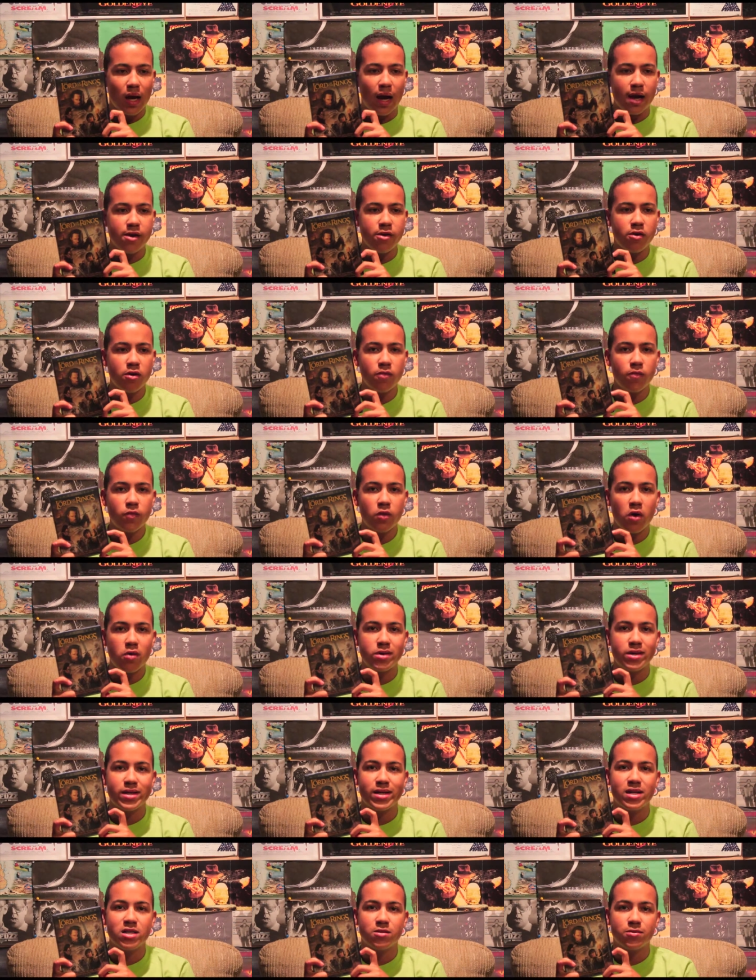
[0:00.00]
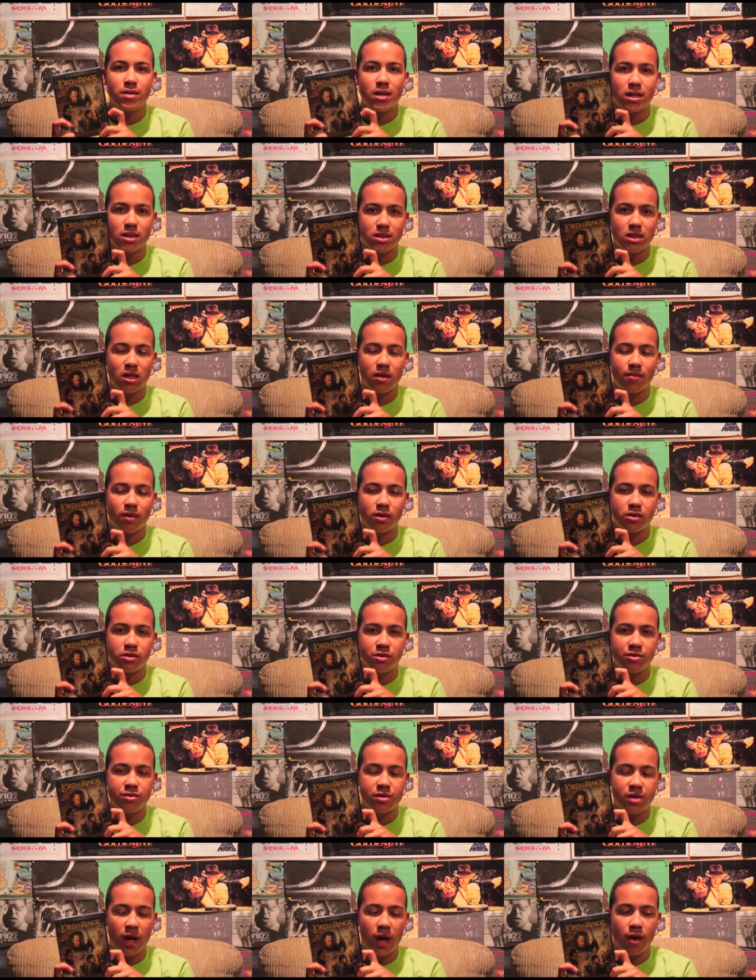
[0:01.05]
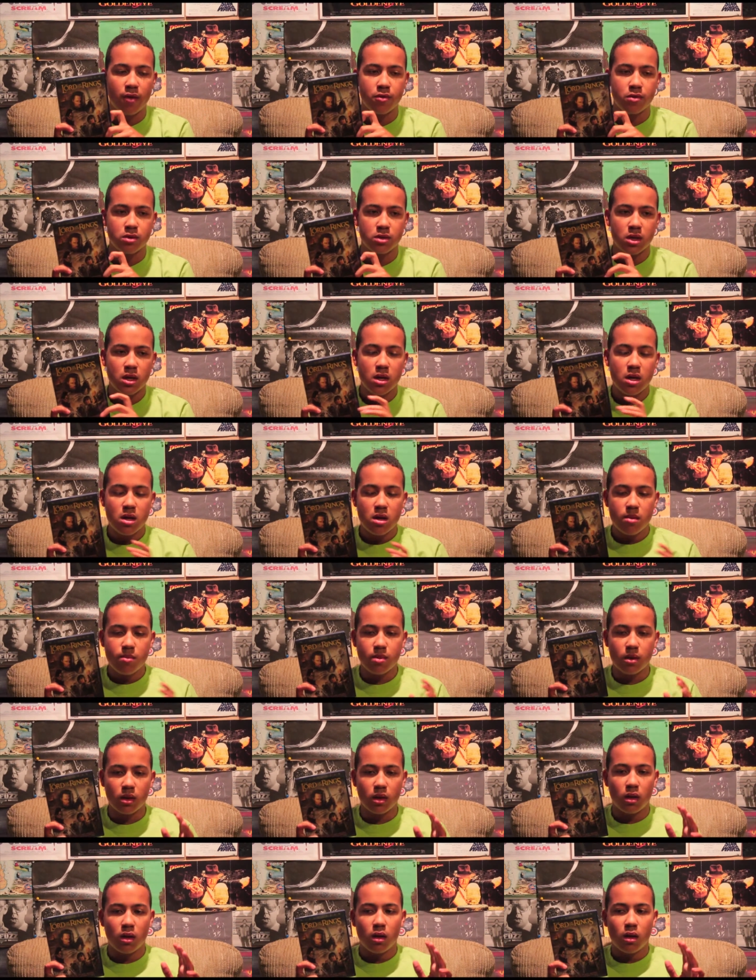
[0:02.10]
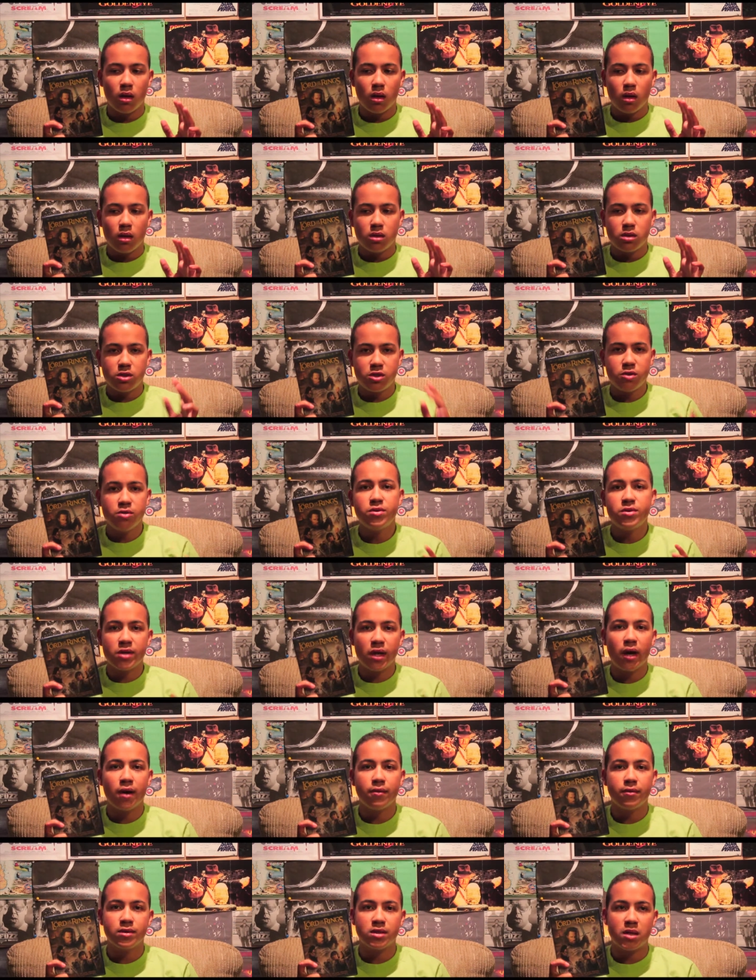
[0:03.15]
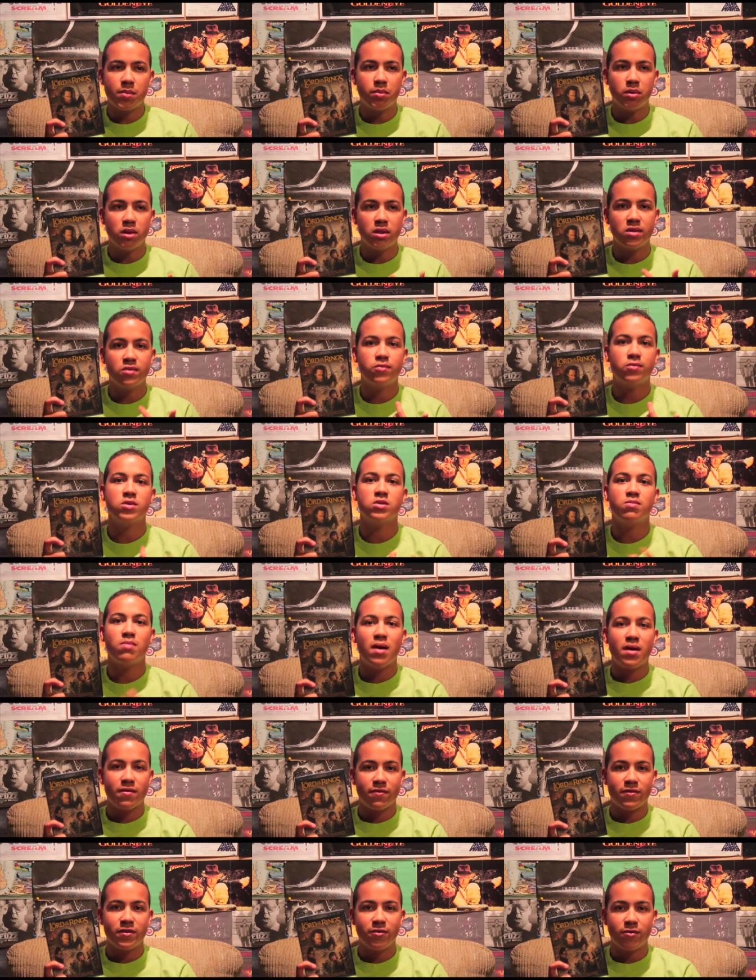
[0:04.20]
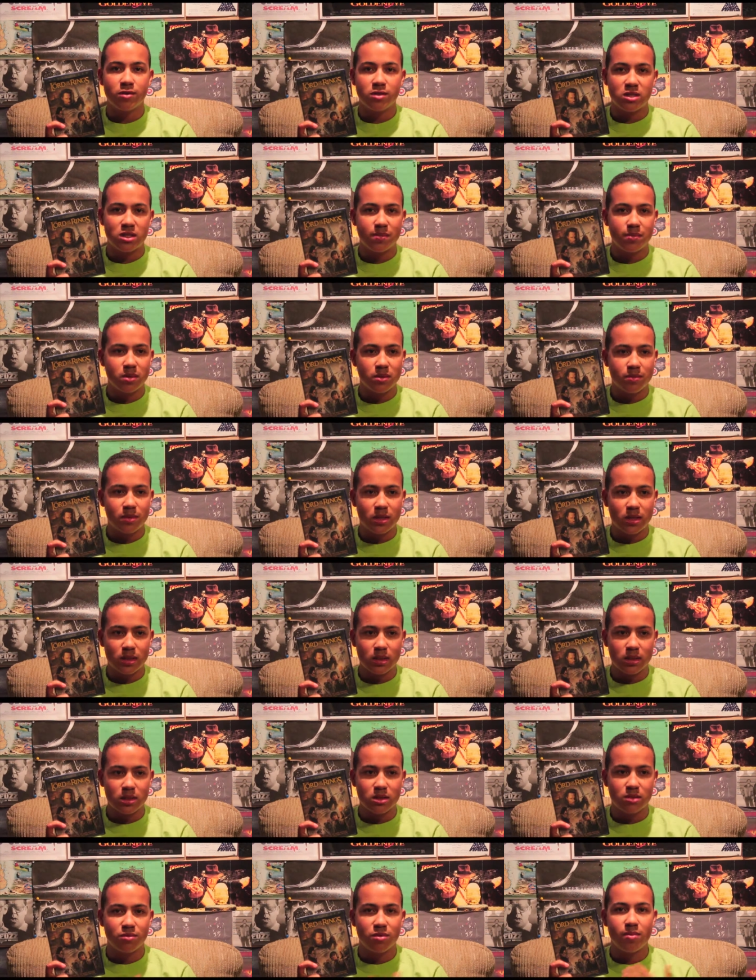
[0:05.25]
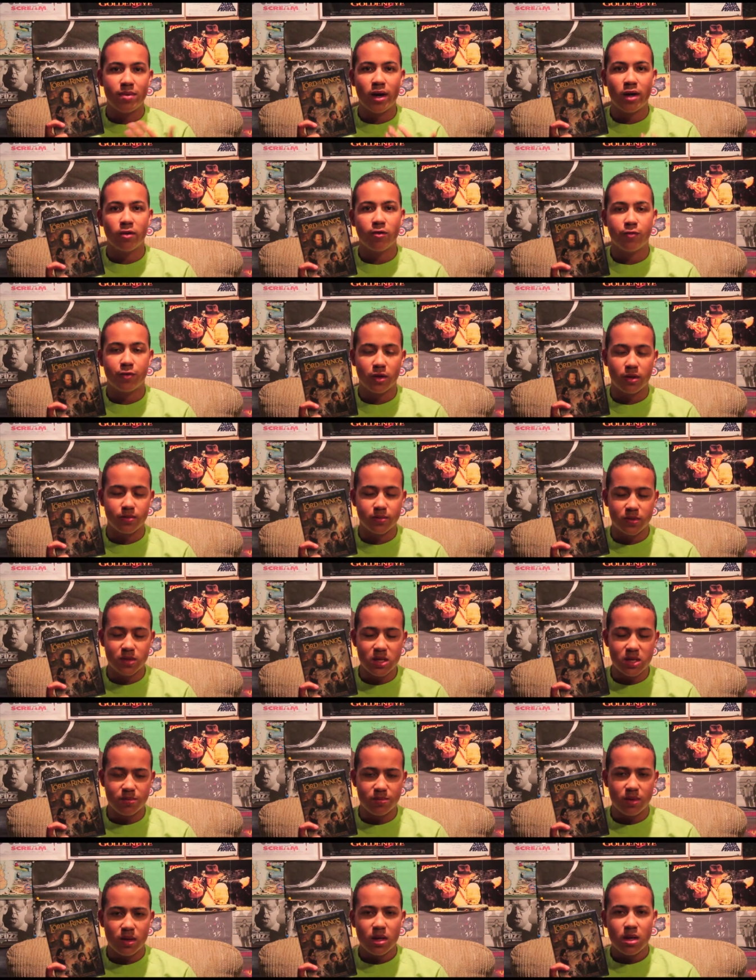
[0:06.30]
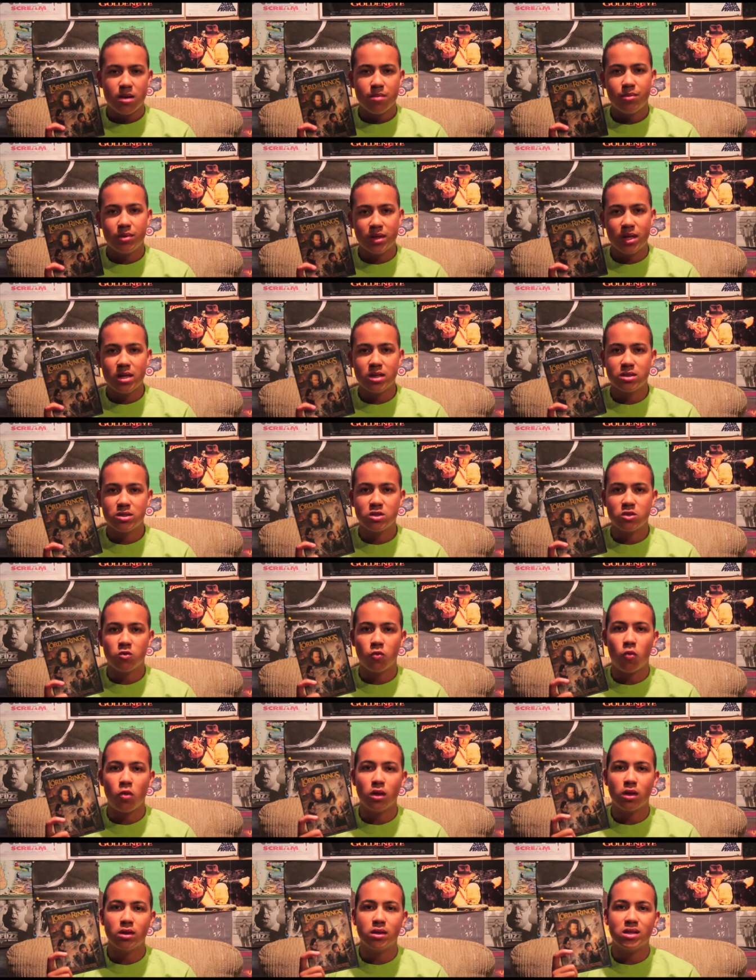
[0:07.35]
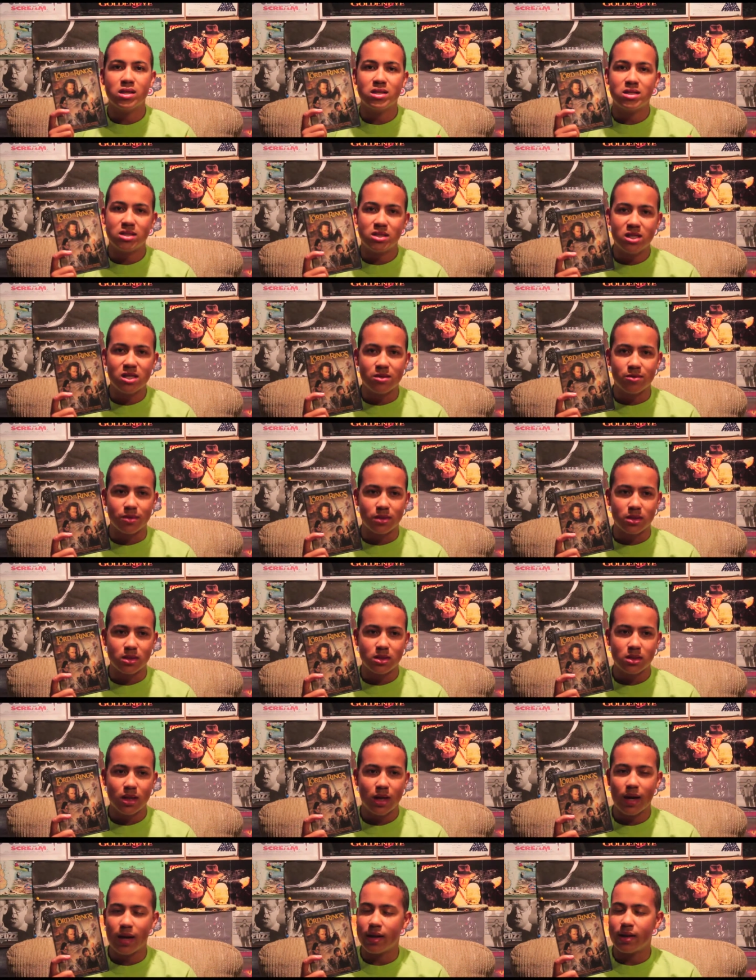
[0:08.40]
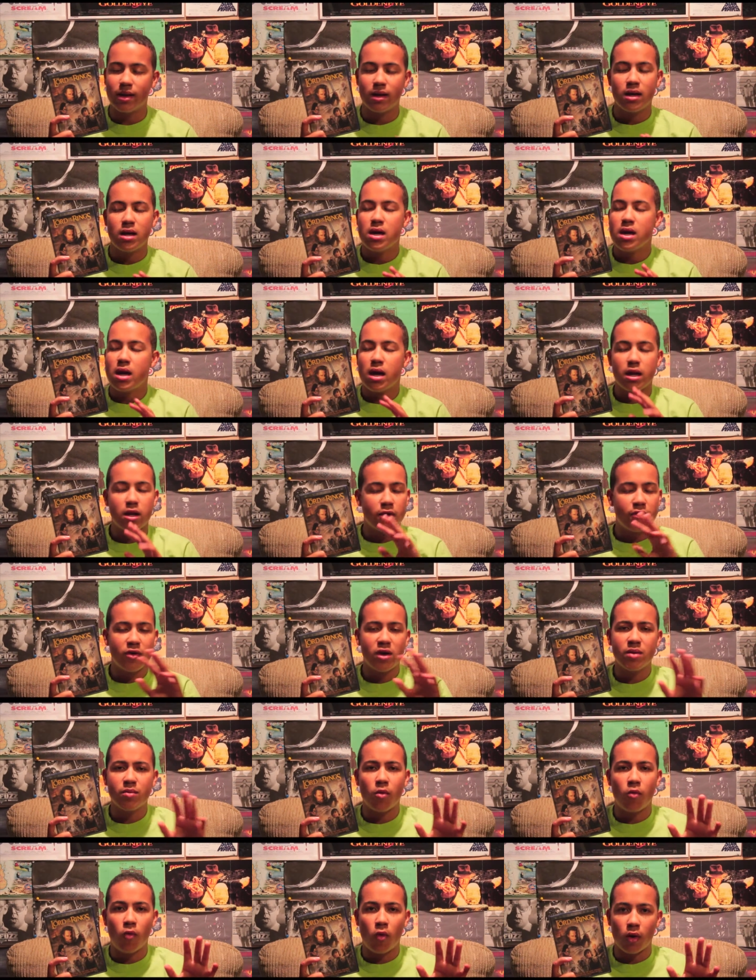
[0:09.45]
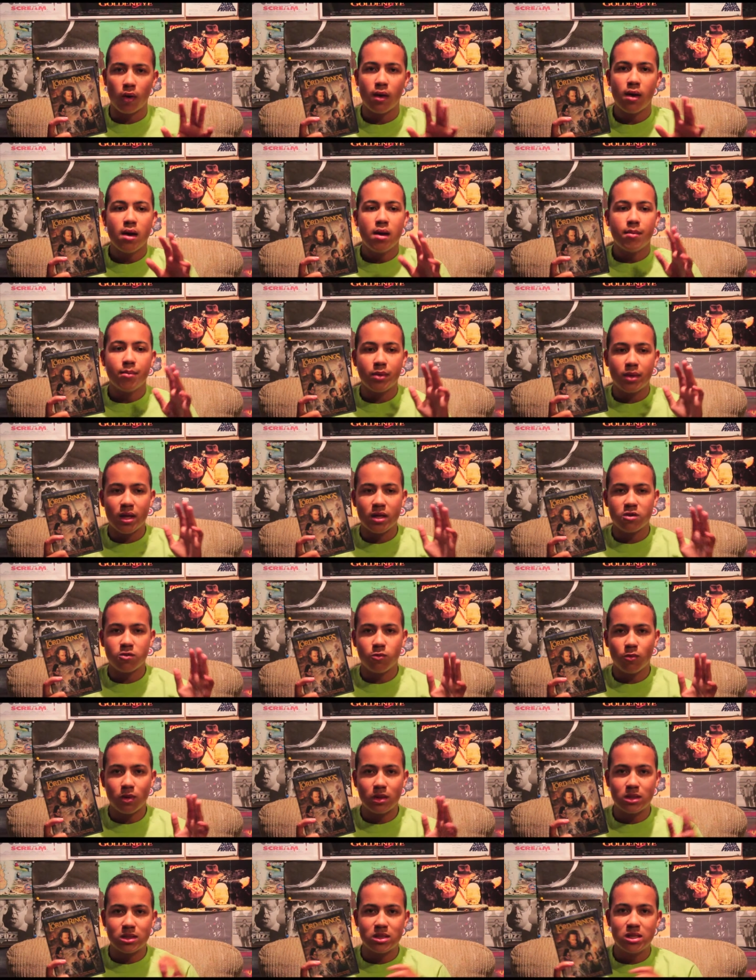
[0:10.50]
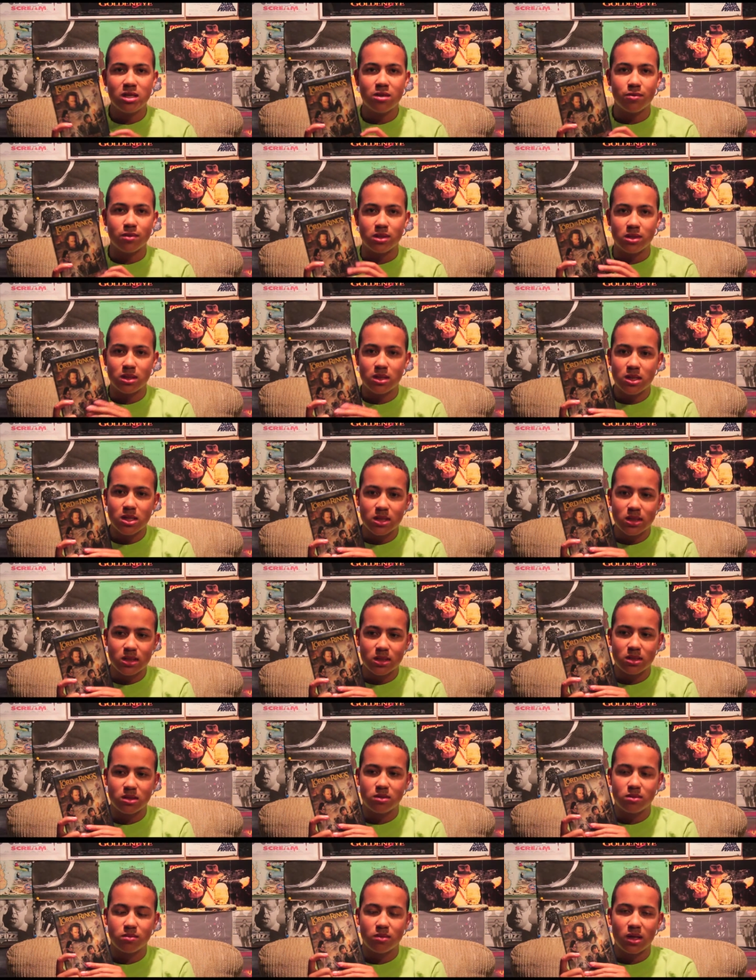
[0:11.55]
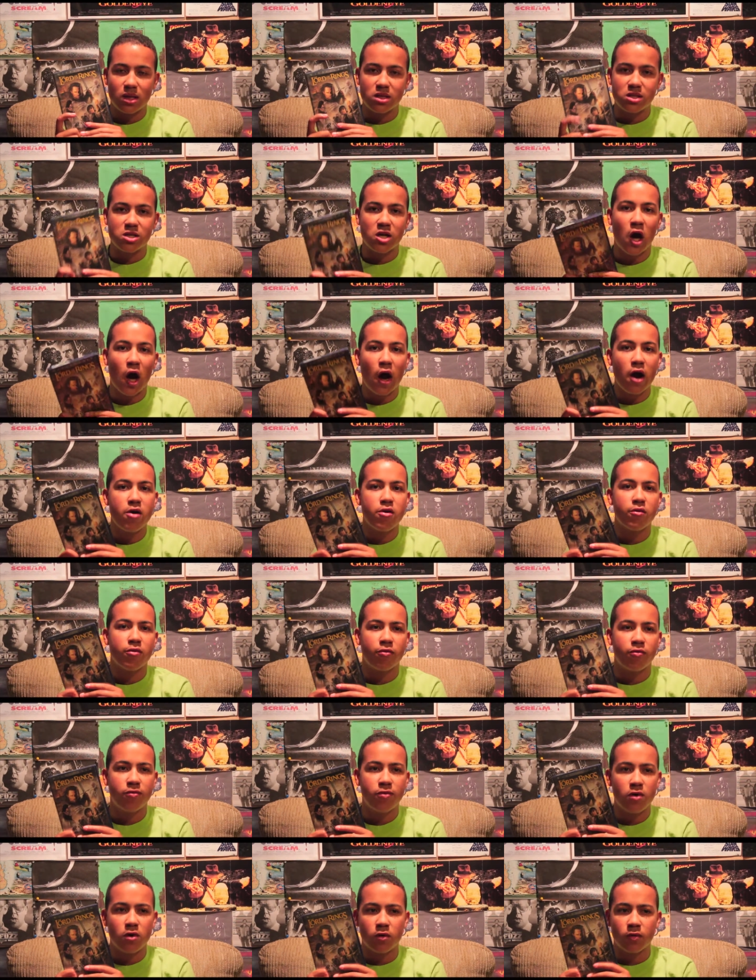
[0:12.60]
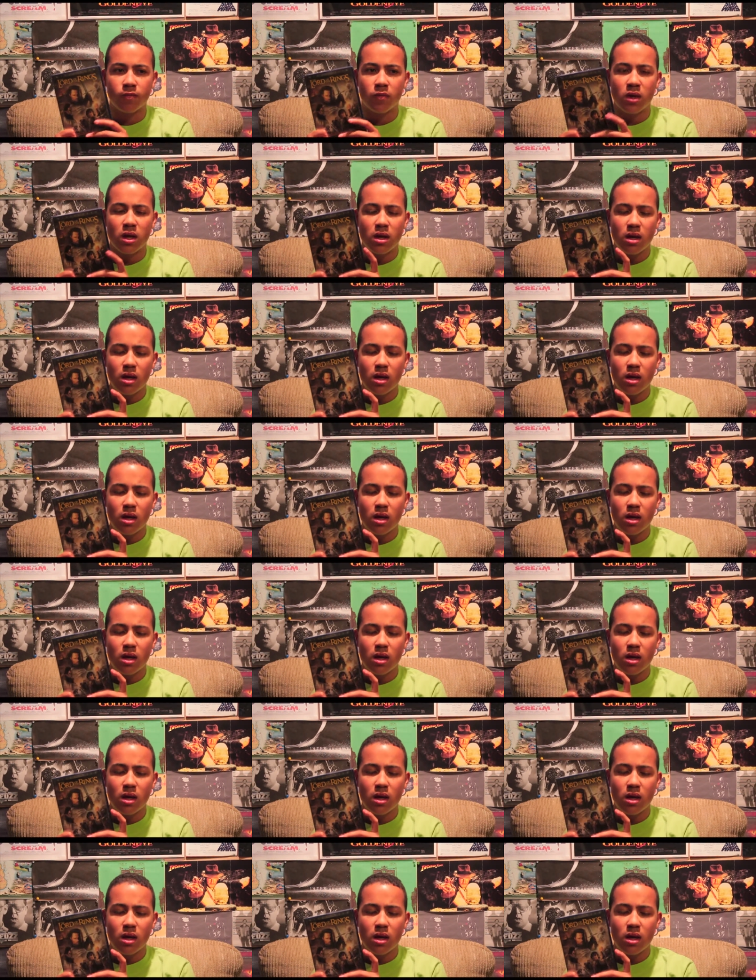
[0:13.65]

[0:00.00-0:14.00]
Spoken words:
I know I'm going against what I said about Two Towers, but Two Towers, I believe, was my favorite simply because of the Battle of Helm's Deep. But that is just one sequence, and an incredible one, but that's one sequence. This entire film